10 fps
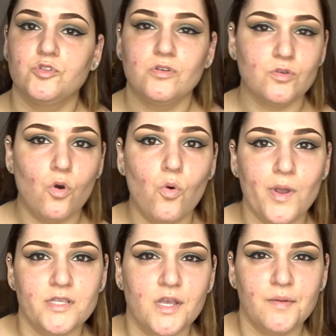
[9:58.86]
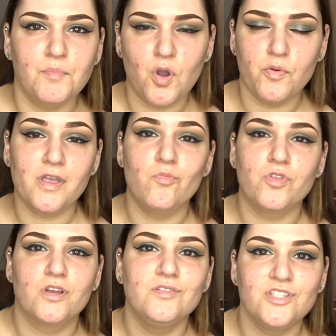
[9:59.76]
So as always, I'm going in
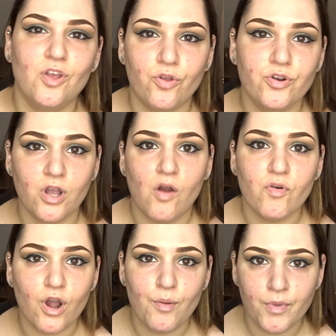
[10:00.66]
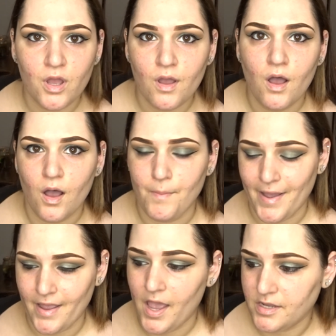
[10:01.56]
with a concealer to cover up
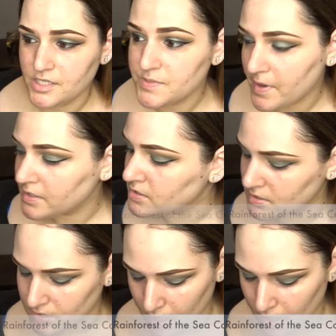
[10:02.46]
my acne spots.